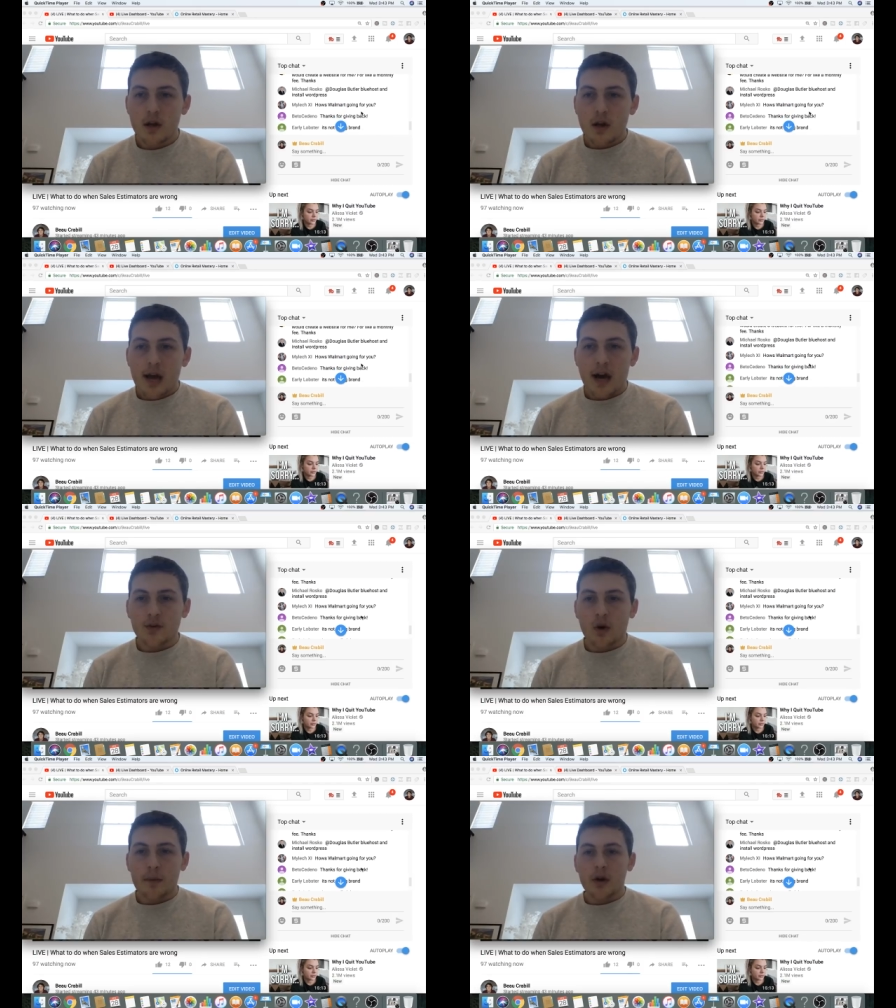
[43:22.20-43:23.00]
How's
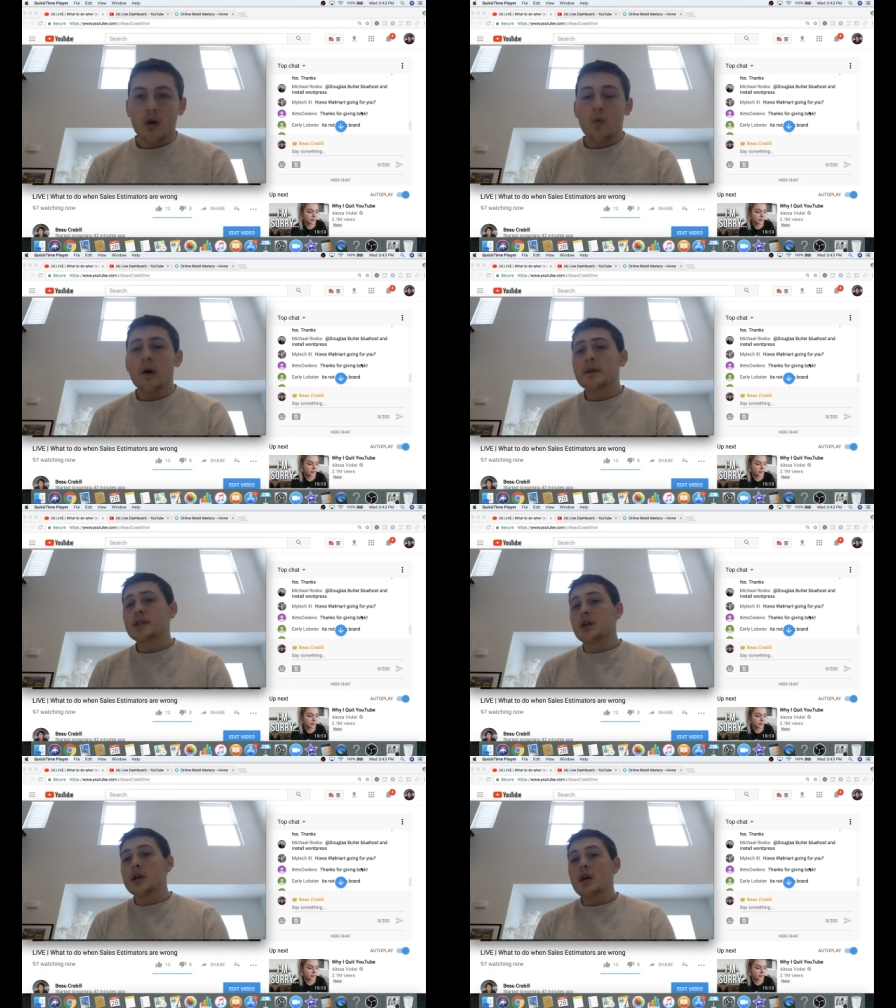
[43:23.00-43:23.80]
Walmart going? Walmart's
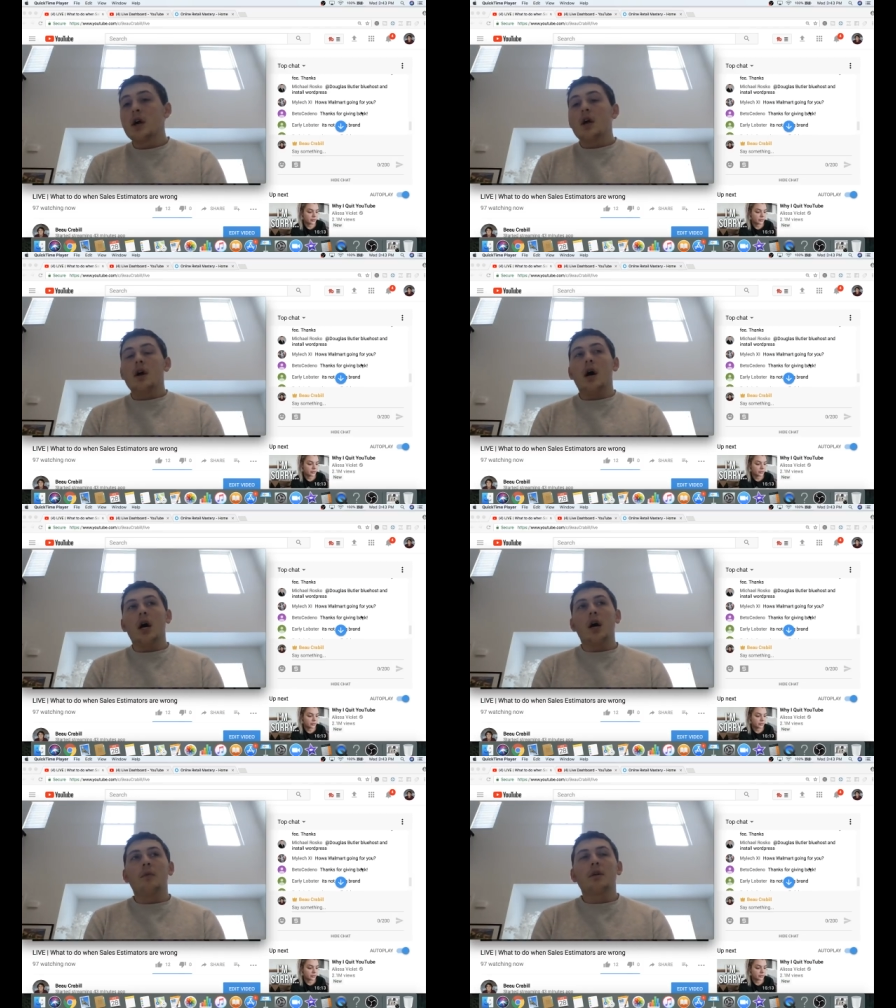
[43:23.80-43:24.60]
good.
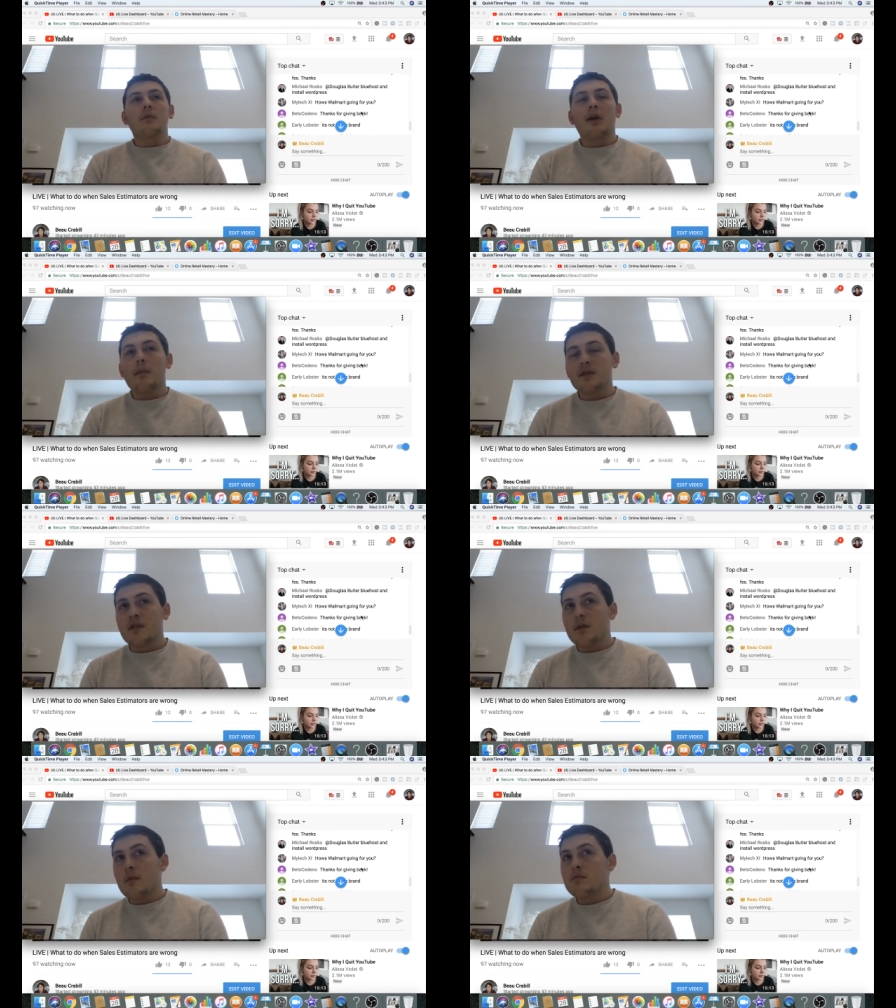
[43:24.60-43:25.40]
Getting payments
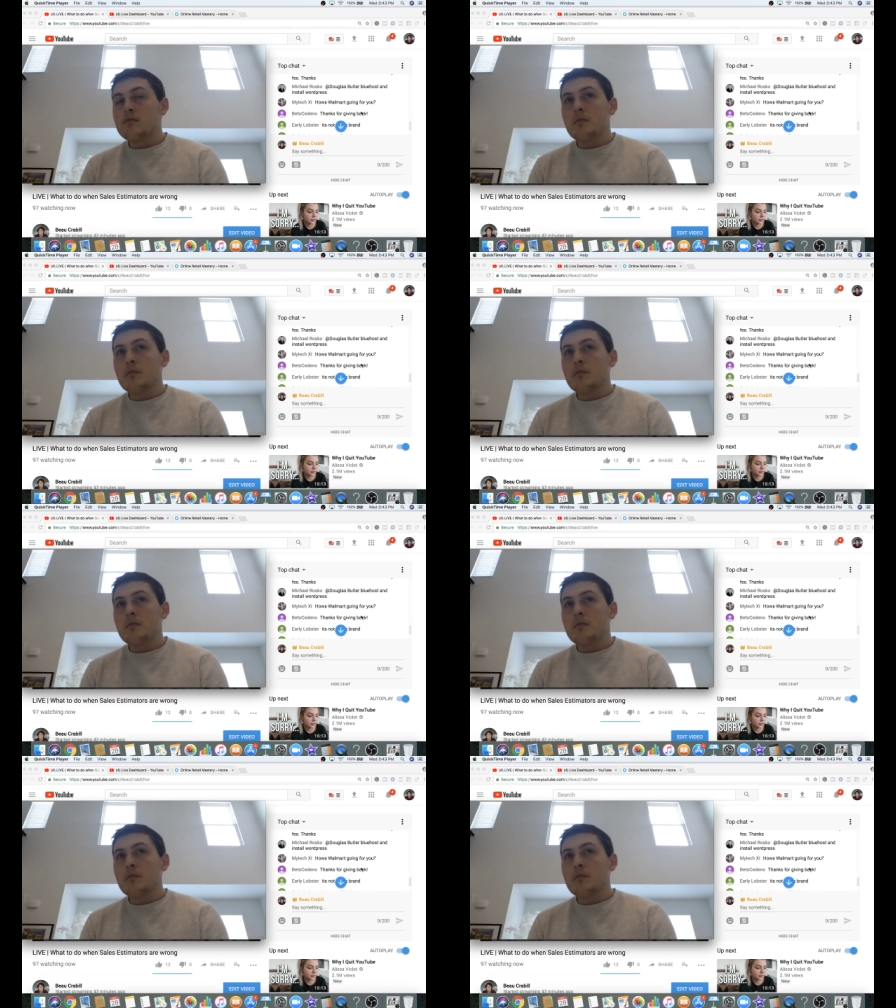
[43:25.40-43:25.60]
from them.